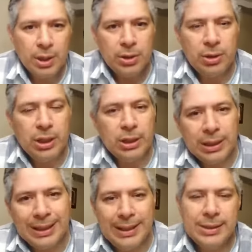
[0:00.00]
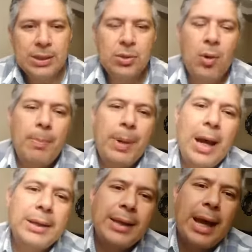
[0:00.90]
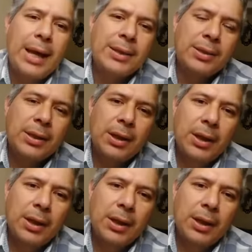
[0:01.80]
you can listen to our podcast,